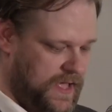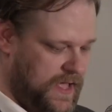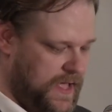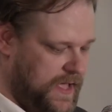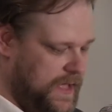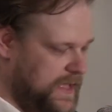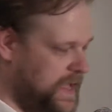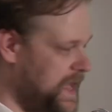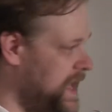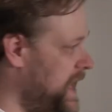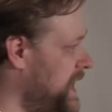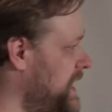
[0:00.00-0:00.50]

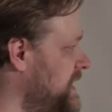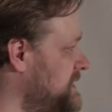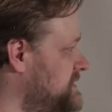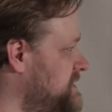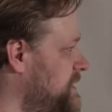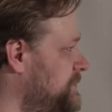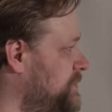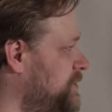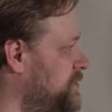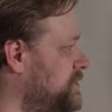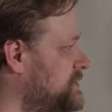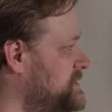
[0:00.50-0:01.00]
Uh, a
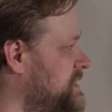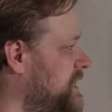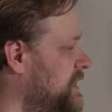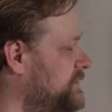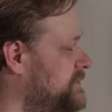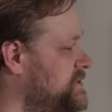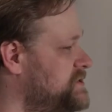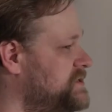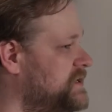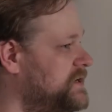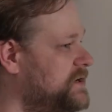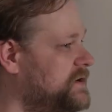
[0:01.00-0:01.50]
typical
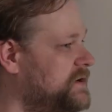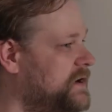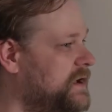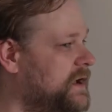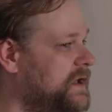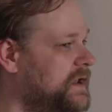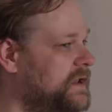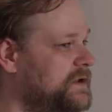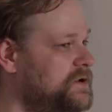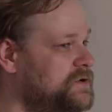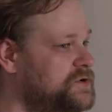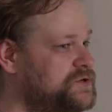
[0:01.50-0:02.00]
television
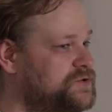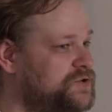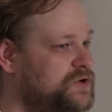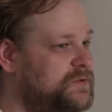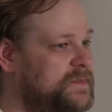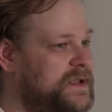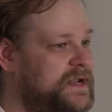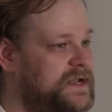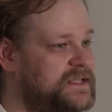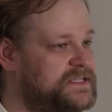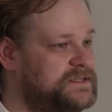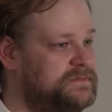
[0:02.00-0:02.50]
uh,
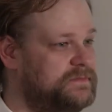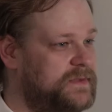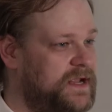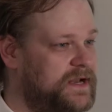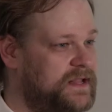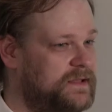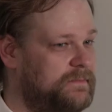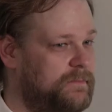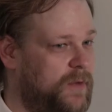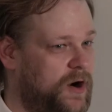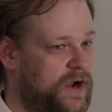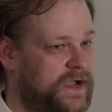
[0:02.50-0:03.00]
newsroom in, its,
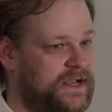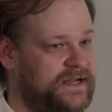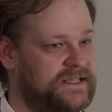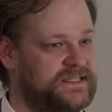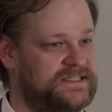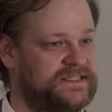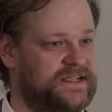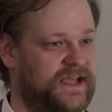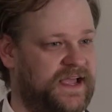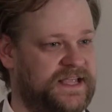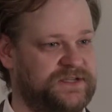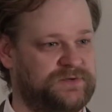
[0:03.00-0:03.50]
in a market
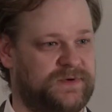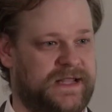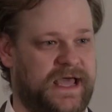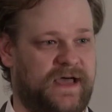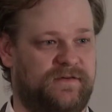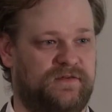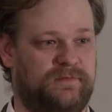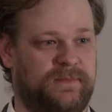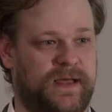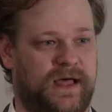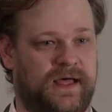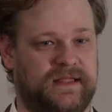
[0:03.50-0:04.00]
its size would
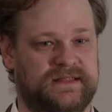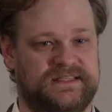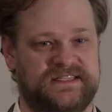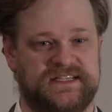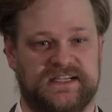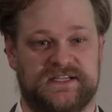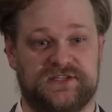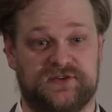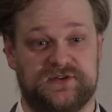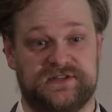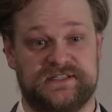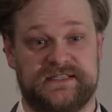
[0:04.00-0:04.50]
have about
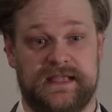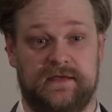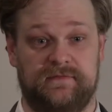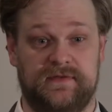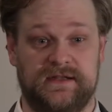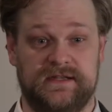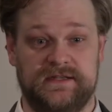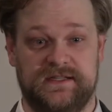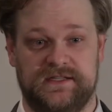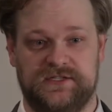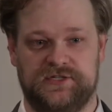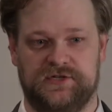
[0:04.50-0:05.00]
six or
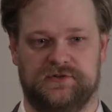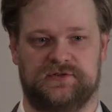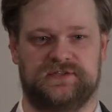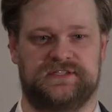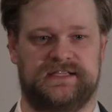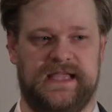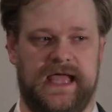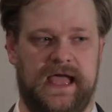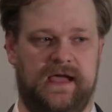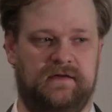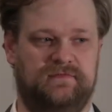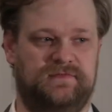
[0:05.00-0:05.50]
seven digital
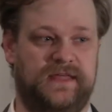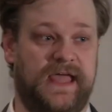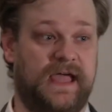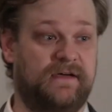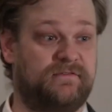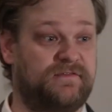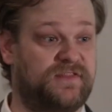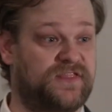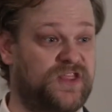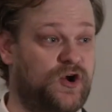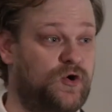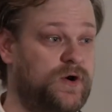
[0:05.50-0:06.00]
staff. They
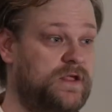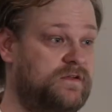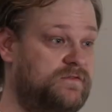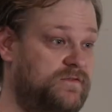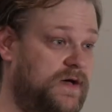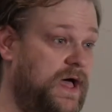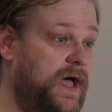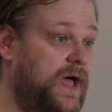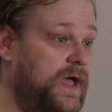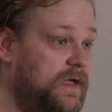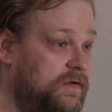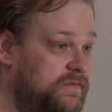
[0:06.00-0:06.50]
have
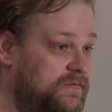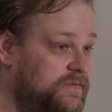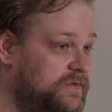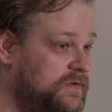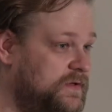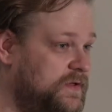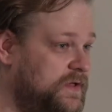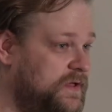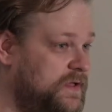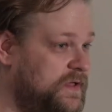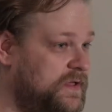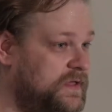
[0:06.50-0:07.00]
35.
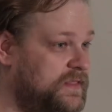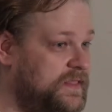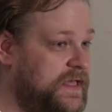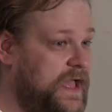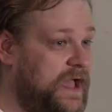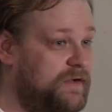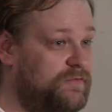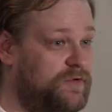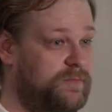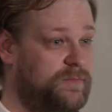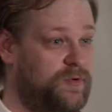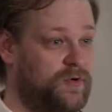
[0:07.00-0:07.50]

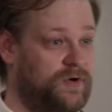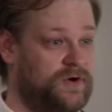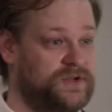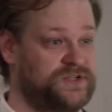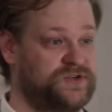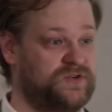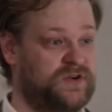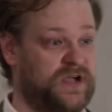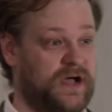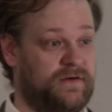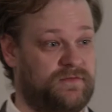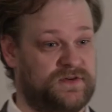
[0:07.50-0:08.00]
They have
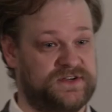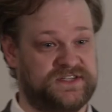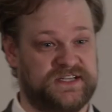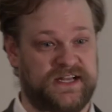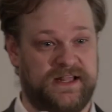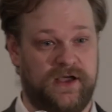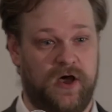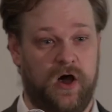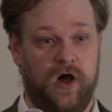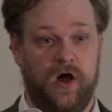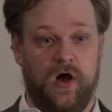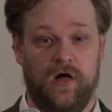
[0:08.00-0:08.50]
reporters who cover
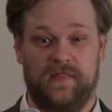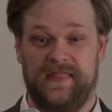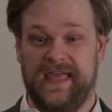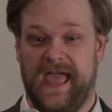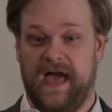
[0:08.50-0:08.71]
City Hall.